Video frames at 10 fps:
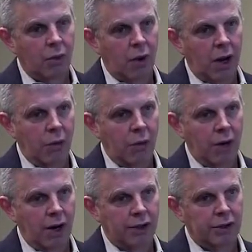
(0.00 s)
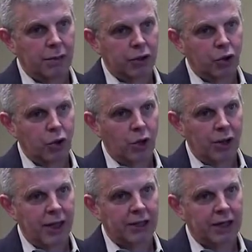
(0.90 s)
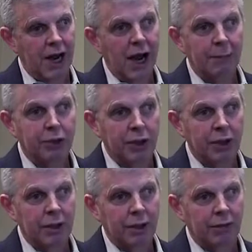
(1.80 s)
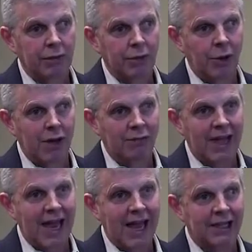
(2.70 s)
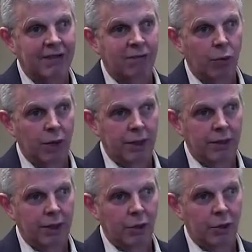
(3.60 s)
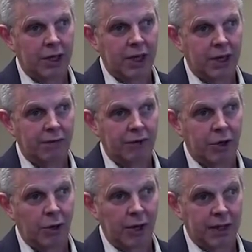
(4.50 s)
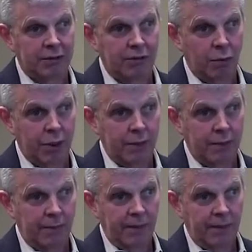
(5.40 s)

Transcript: whereas in Missouri, that's an option. You have to ask for it. You don't get it if you don't ask for it.